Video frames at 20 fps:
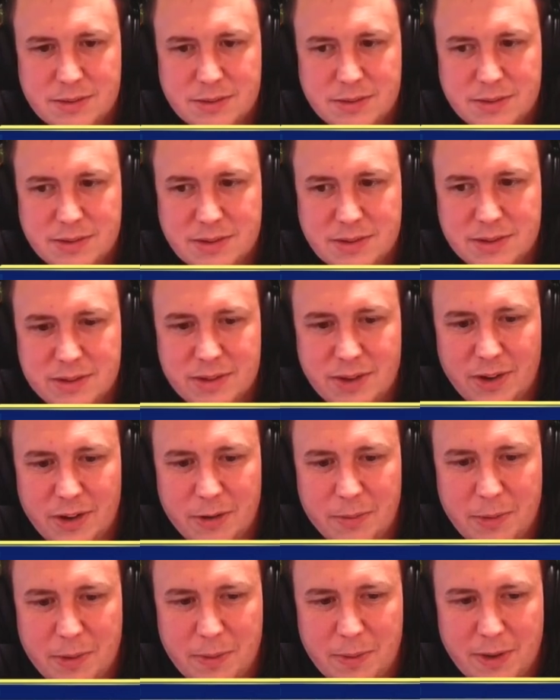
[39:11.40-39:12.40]
Which has got to
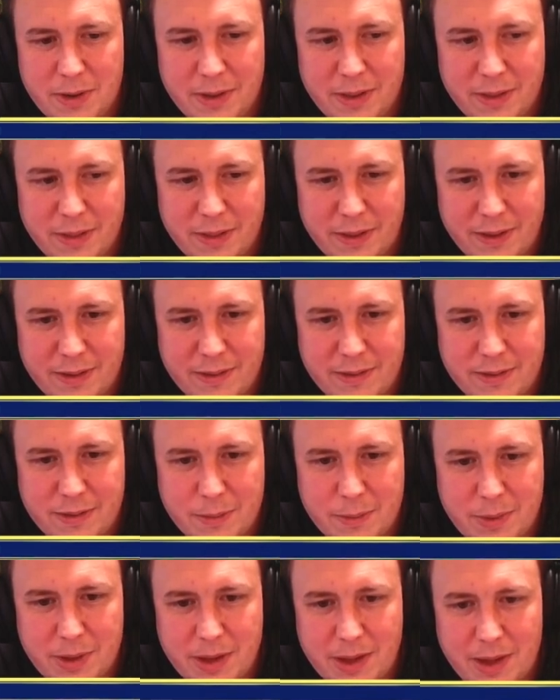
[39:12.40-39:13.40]
be one of the things that
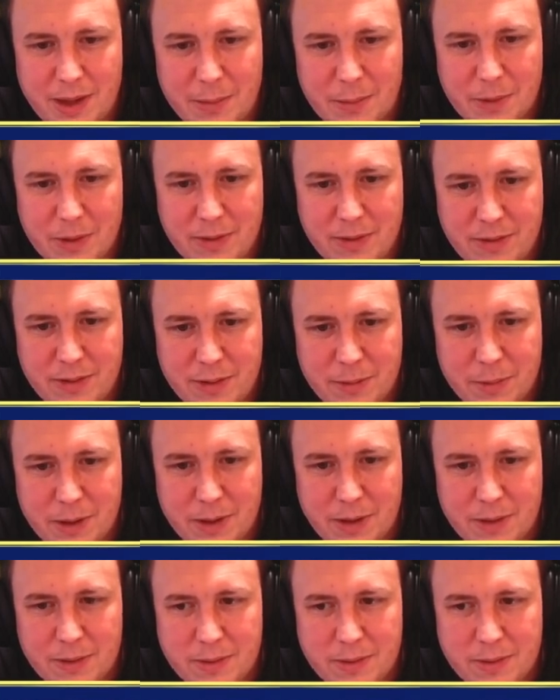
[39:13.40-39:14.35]
we care most about.